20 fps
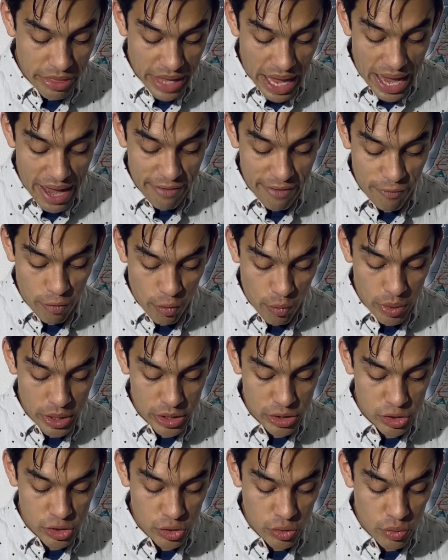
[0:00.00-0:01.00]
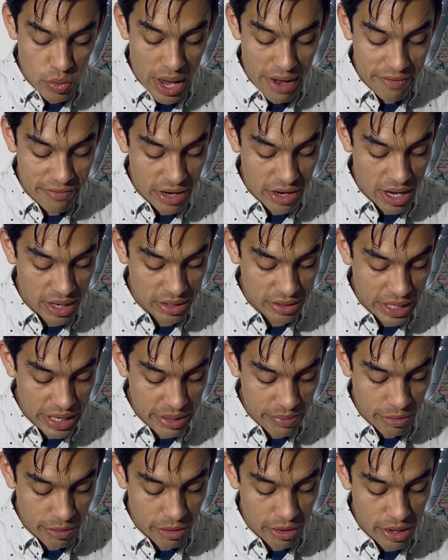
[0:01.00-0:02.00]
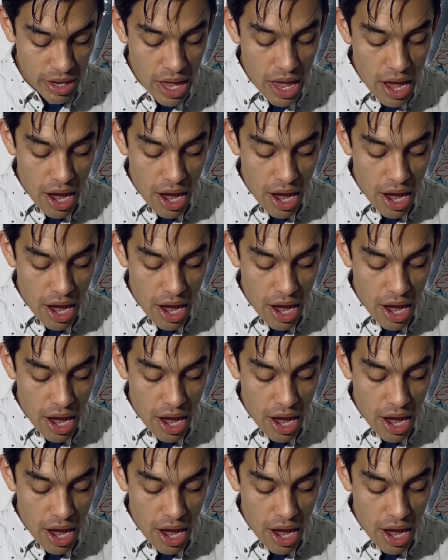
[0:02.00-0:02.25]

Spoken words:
that for which you have not labored.